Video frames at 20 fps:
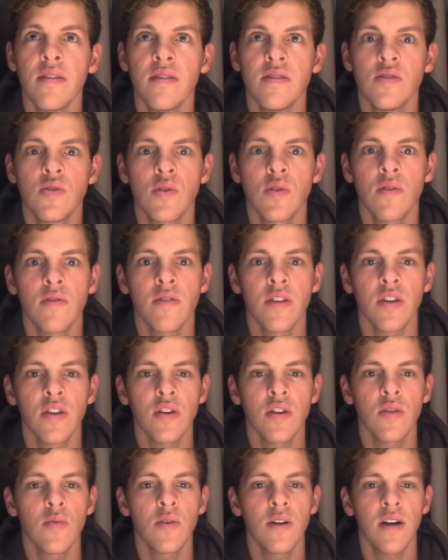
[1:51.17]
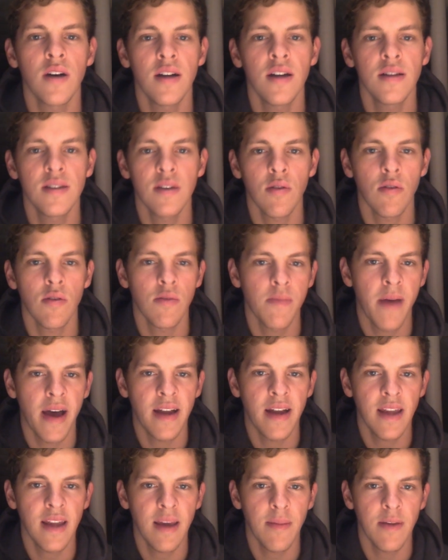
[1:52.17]
sort of like Goodwill Hunting with
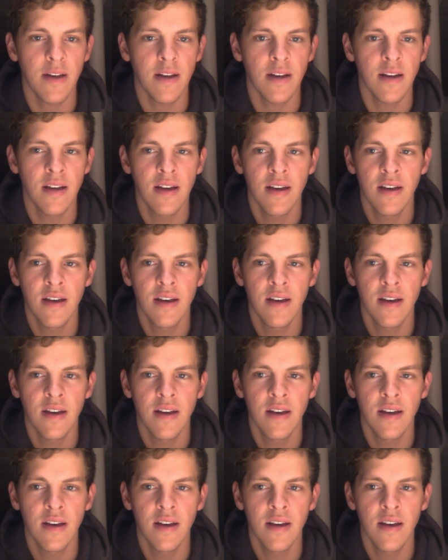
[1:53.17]
Matt Damon,